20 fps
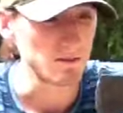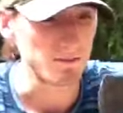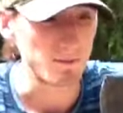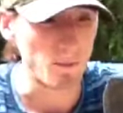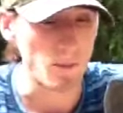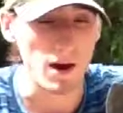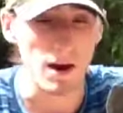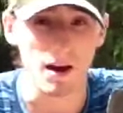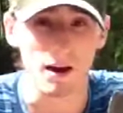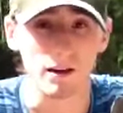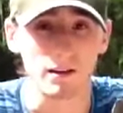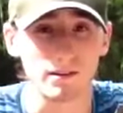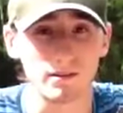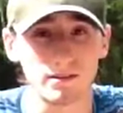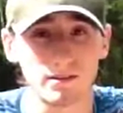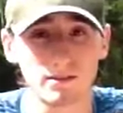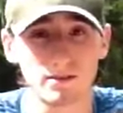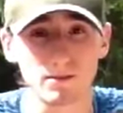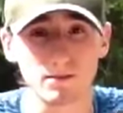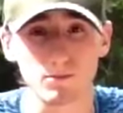man,
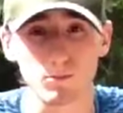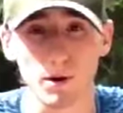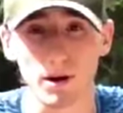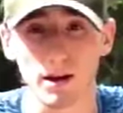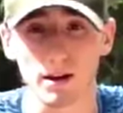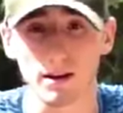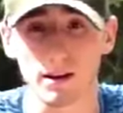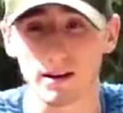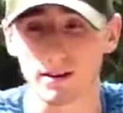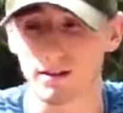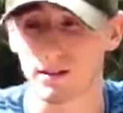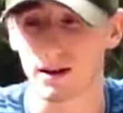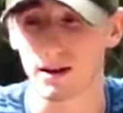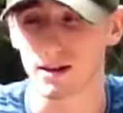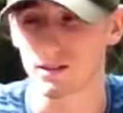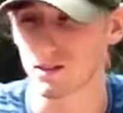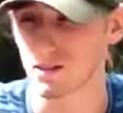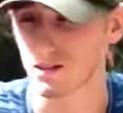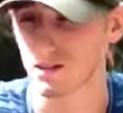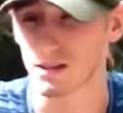I
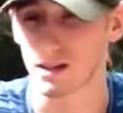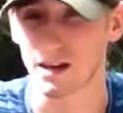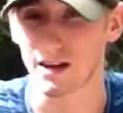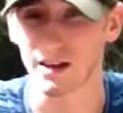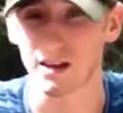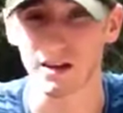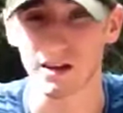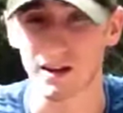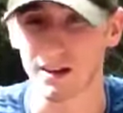just like it.